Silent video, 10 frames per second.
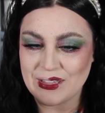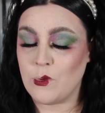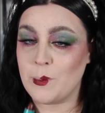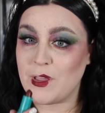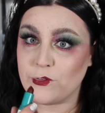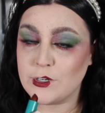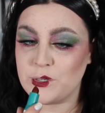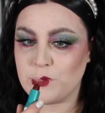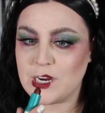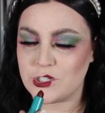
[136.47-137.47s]
Well, my
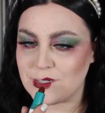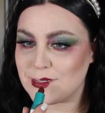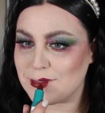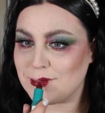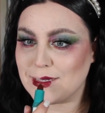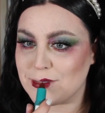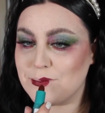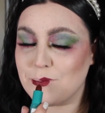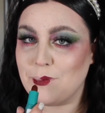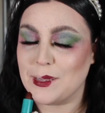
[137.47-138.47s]
first impression is that's
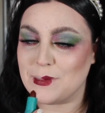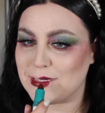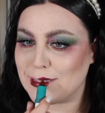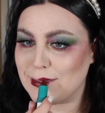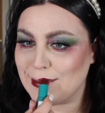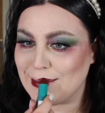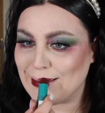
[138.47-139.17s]
pigmented